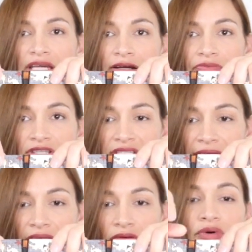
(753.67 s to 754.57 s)
down the
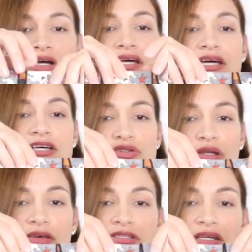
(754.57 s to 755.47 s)
second one, so it
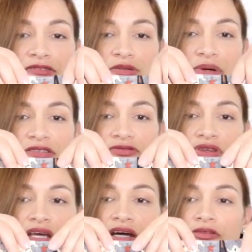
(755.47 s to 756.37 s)
leaves enough space for
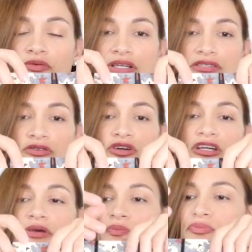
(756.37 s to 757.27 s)
the other one. So they're
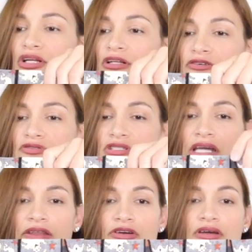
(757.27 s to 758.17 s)
going to be pretty close
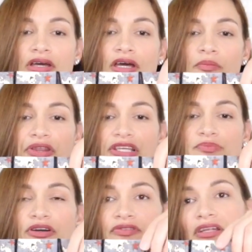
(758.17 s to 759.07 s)
together, but that's
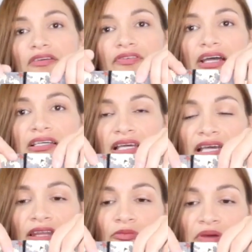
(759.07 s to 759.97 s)
perfectly fine because
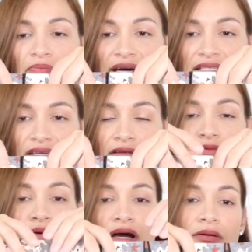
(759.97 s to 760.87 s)
again, they're being basket
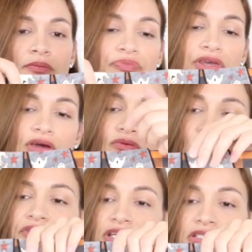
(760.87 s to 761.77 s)

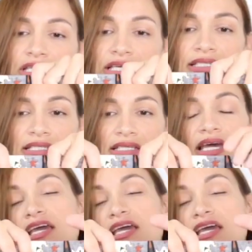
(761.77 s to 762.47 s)
woven into this.